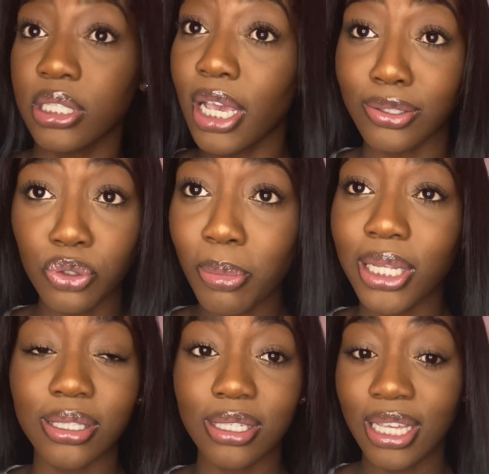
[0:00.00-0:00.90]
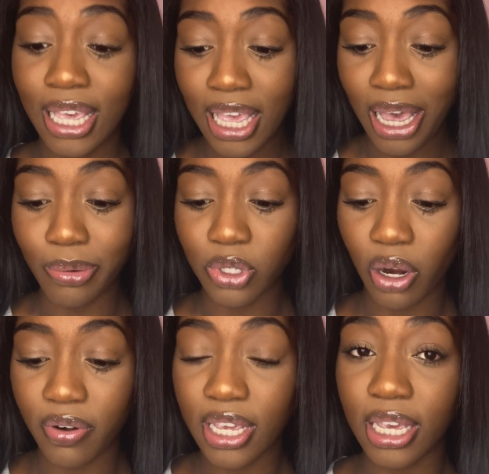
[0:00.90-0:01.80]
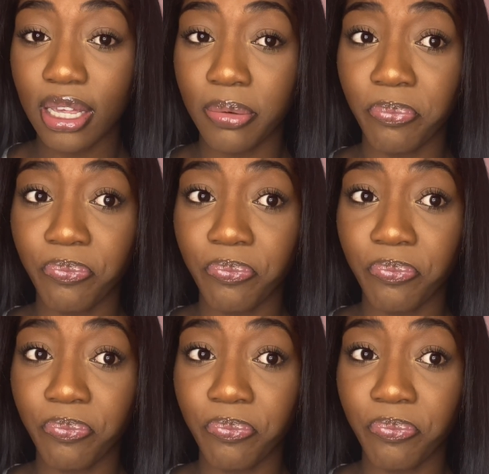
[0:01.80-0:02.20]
Yeah, 2 months. I was already in.